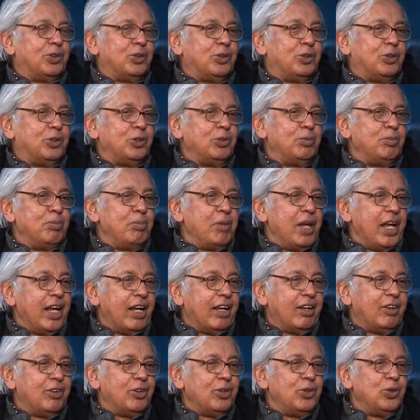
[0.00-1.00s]
to
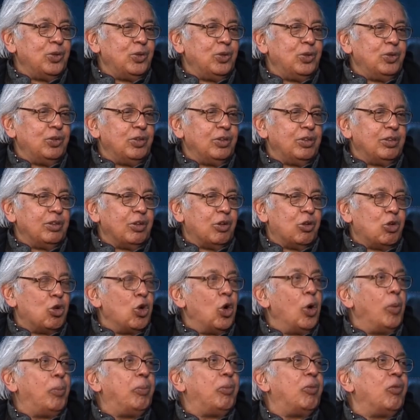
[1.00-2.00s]
make you
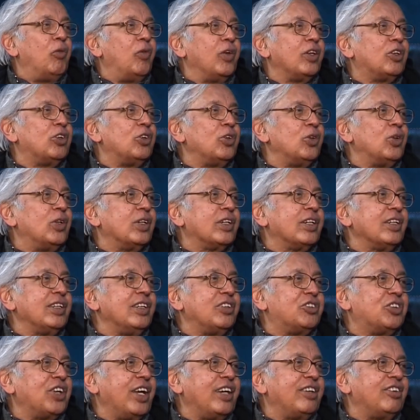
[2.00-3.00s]
cope with your
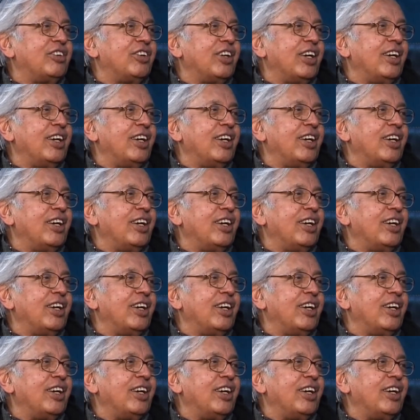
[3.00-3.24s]
essential